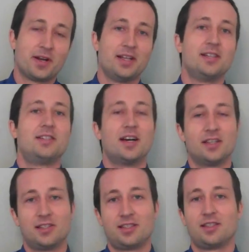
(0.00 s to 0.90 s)
but it
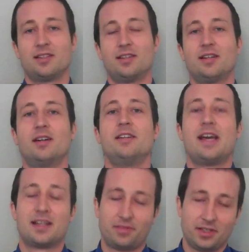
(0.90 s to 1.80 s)
does
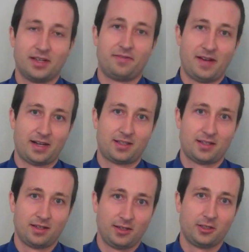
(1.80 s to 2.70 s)
negatively
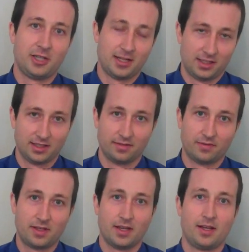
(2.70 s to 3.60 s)
affect your chances
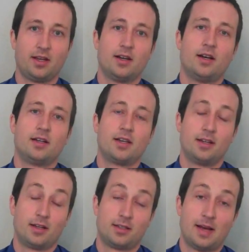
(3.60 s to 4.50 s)
of getting,
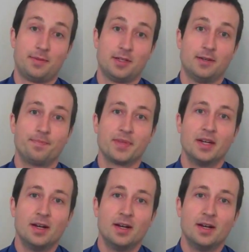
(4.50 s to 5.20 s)
getting accepted.